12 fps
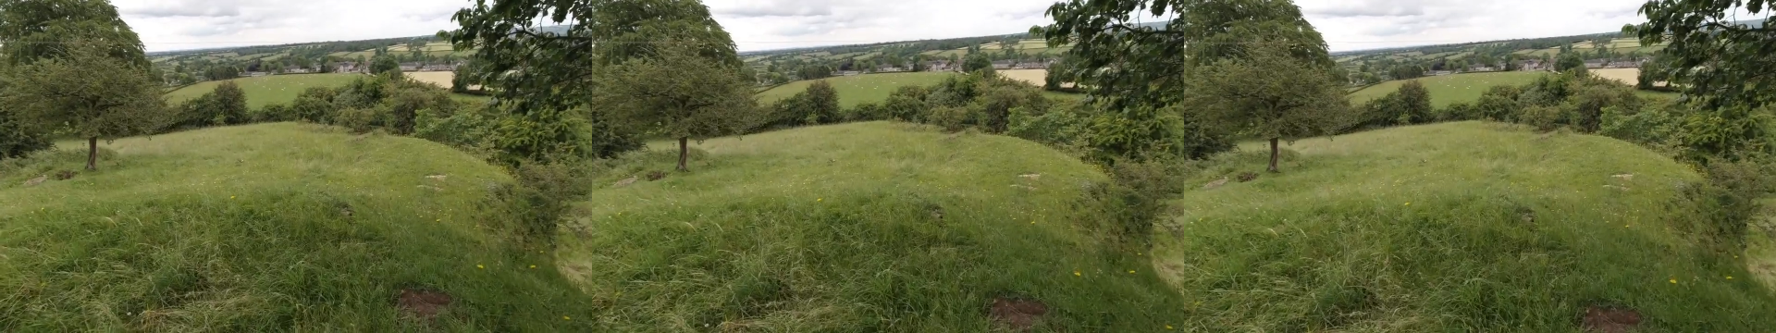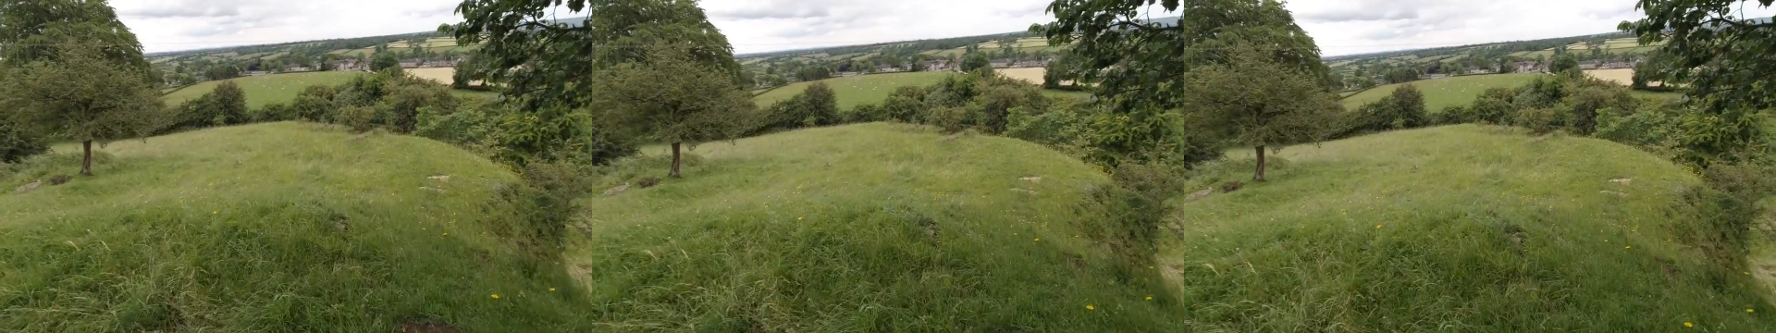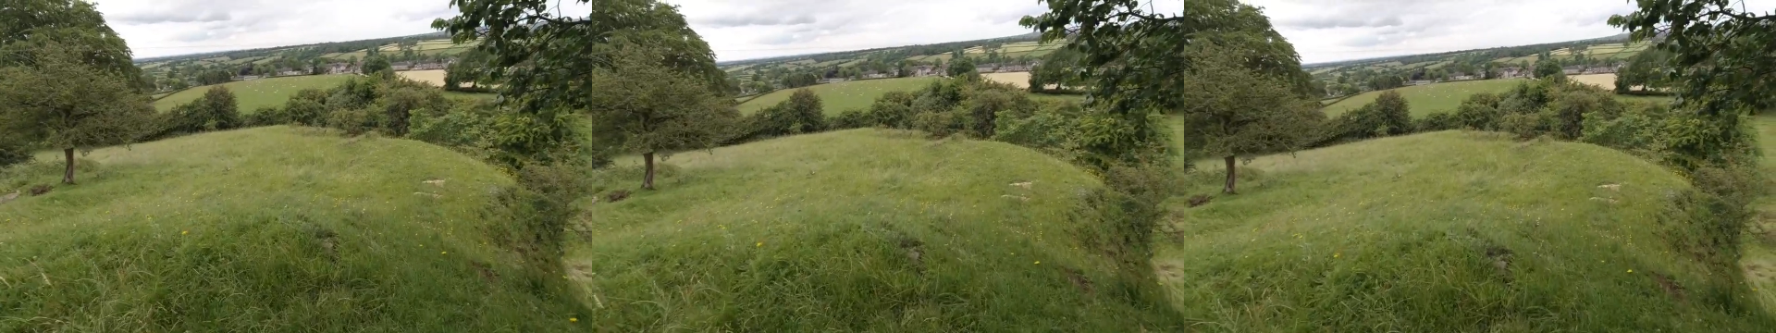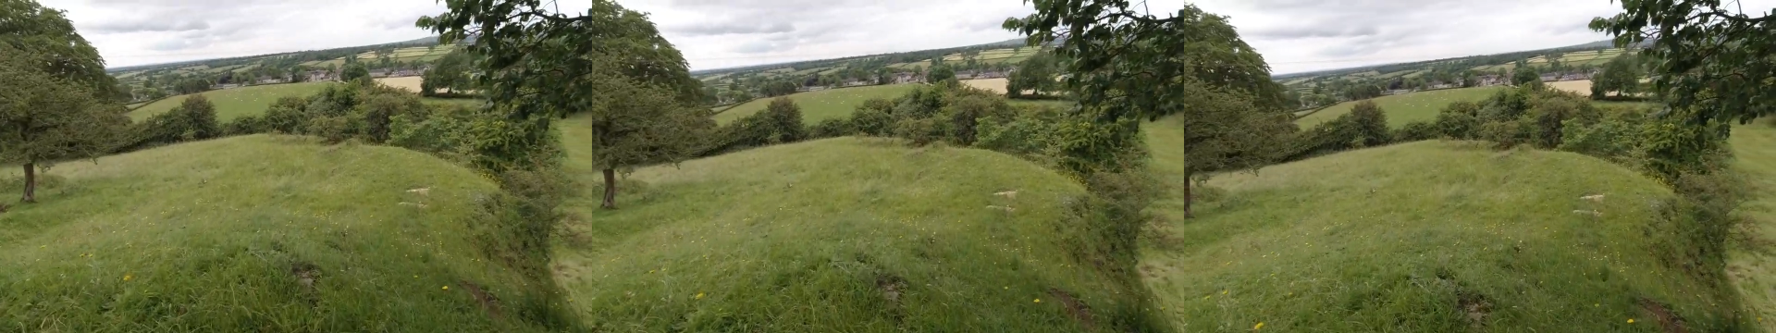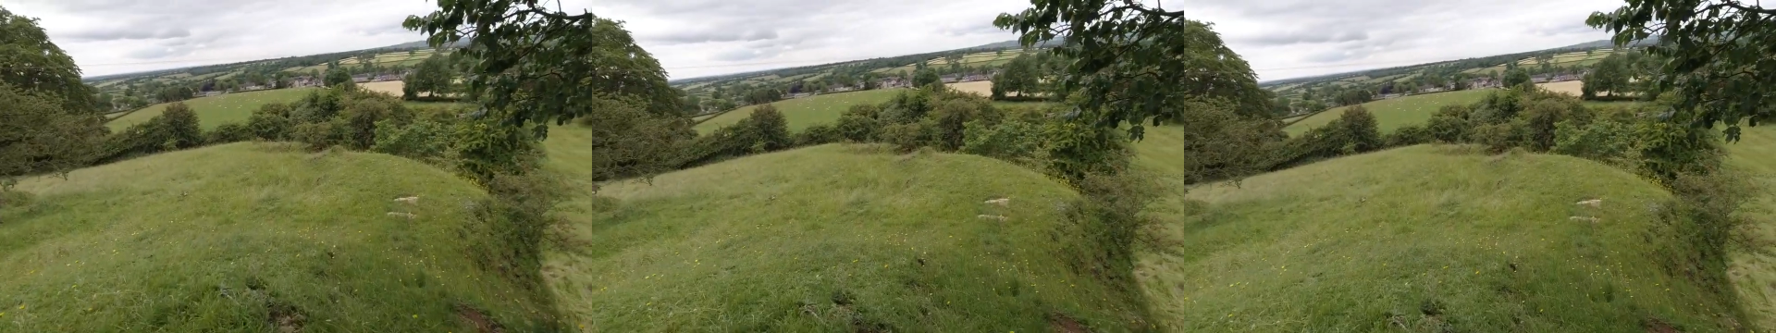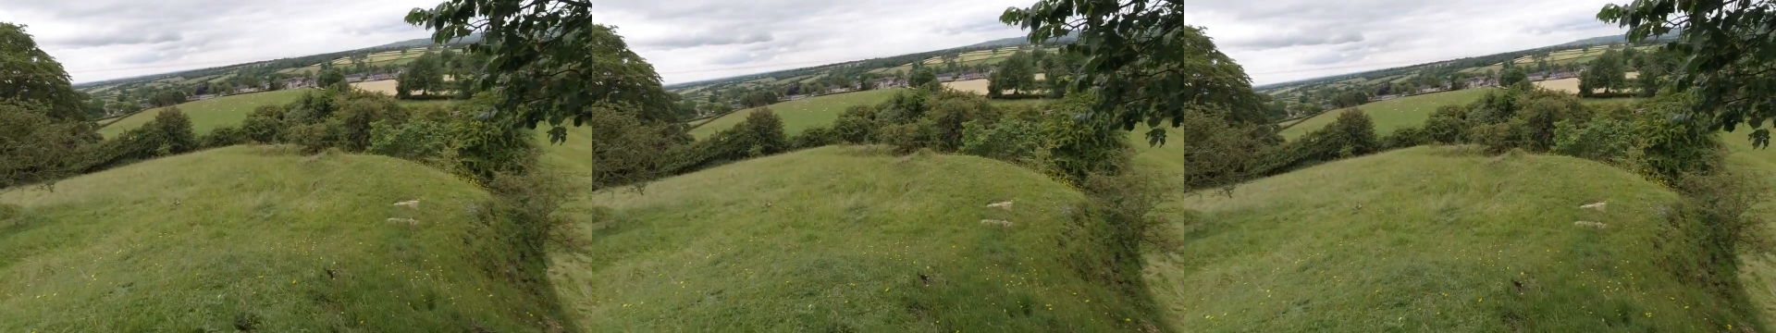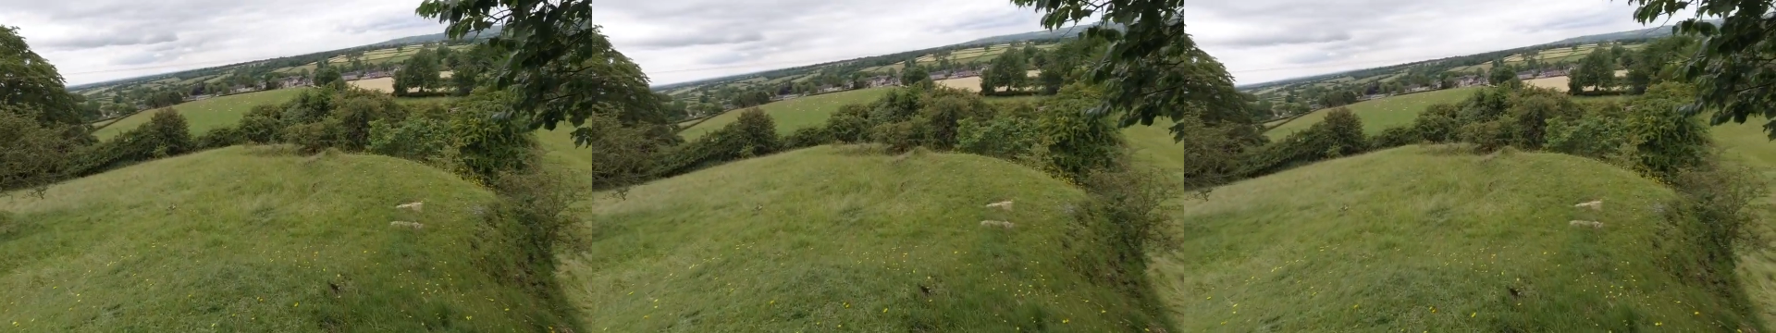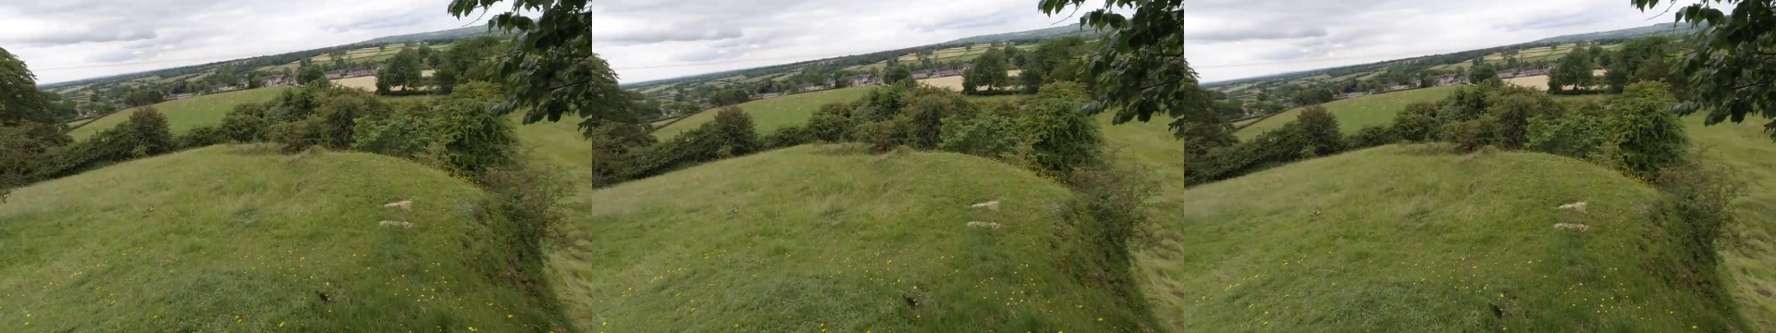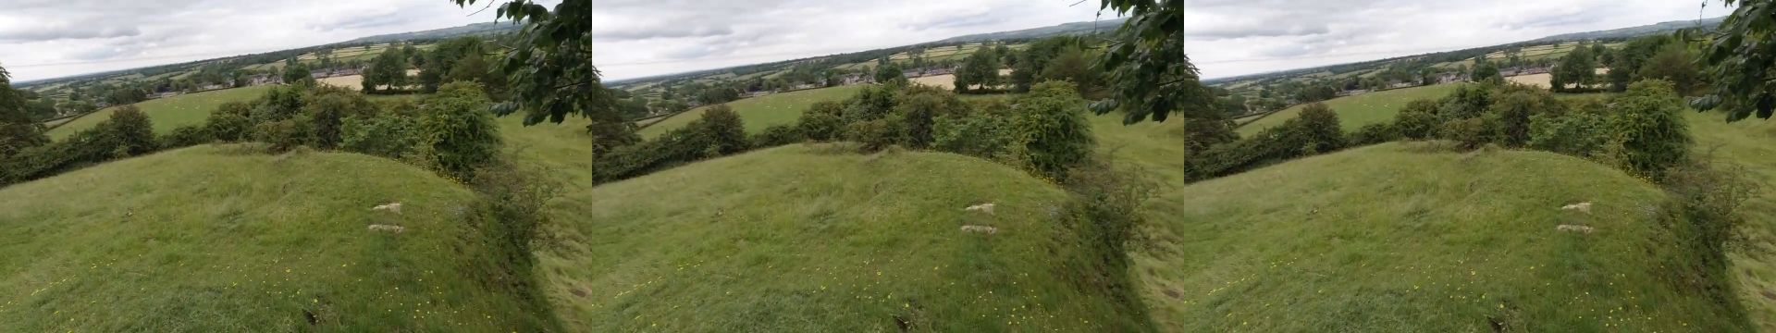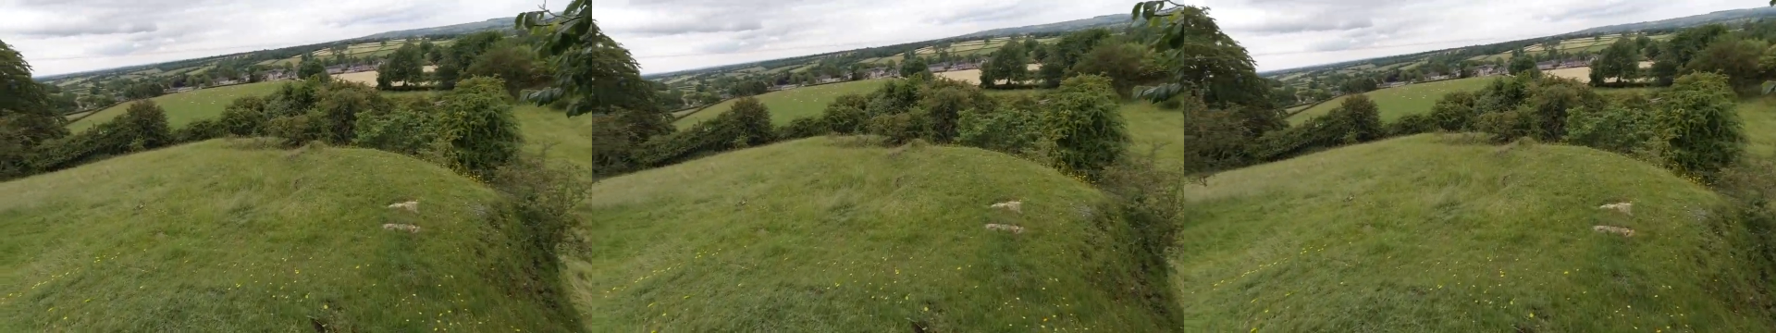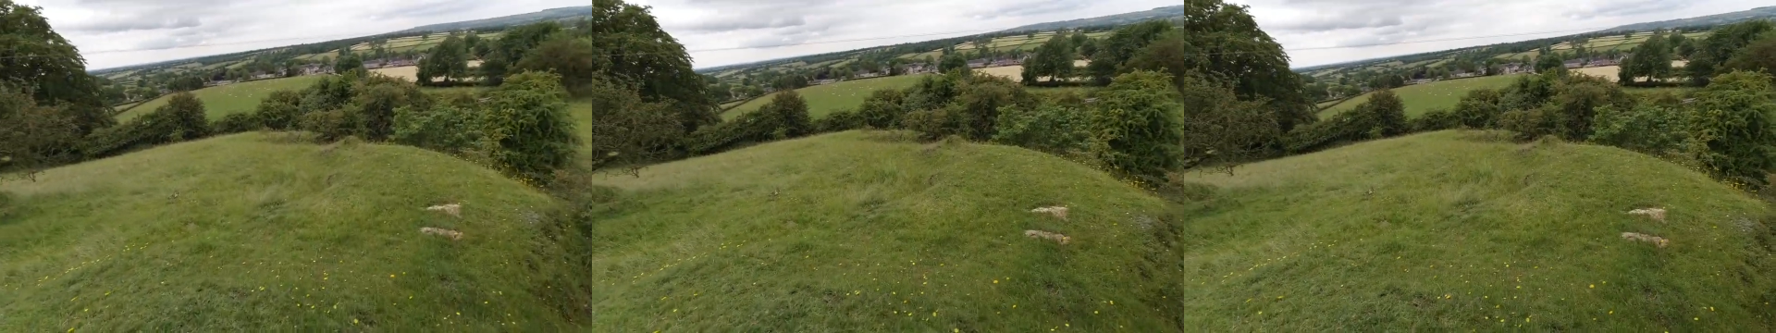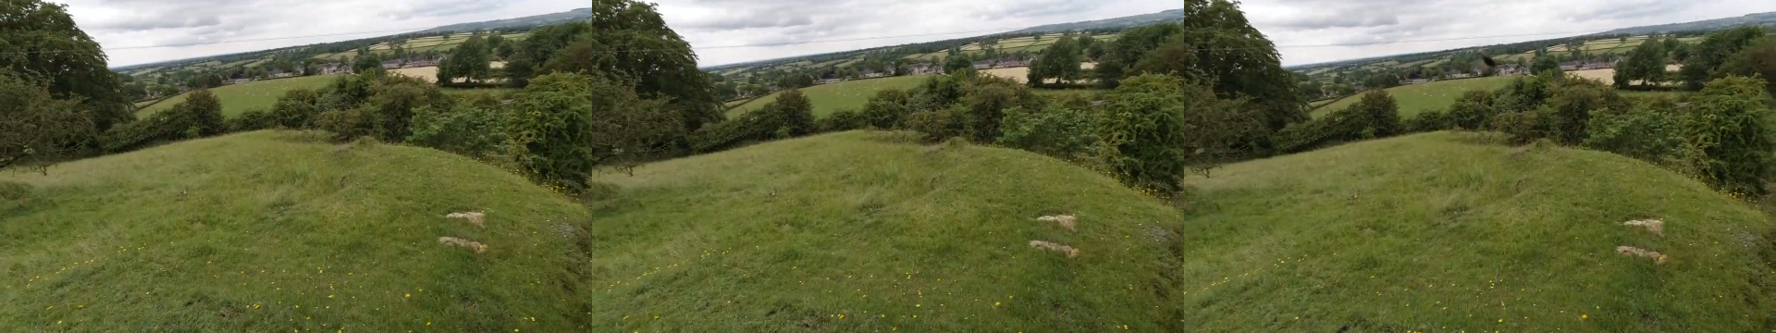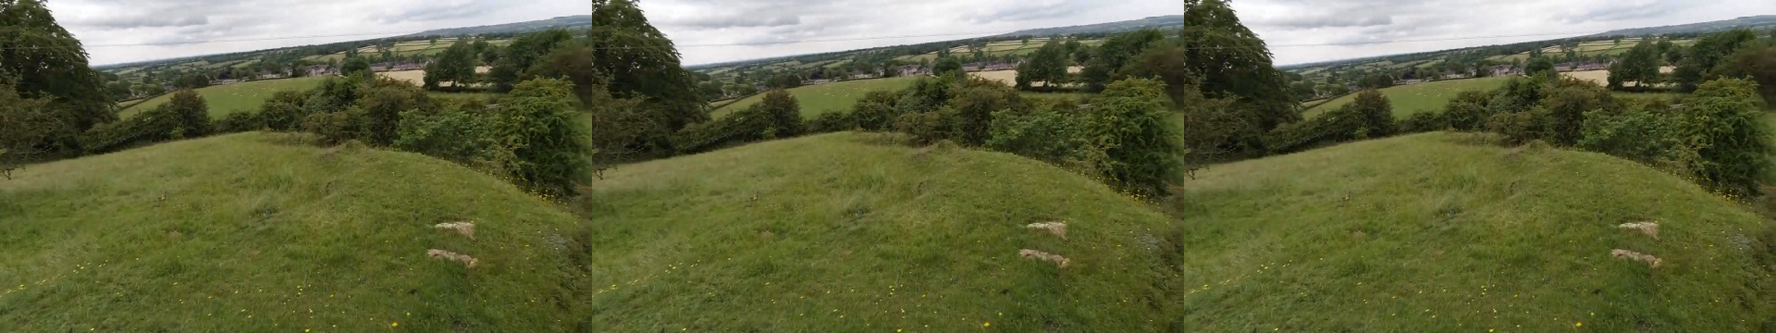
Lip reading: No face is visible, so there are no lips to read.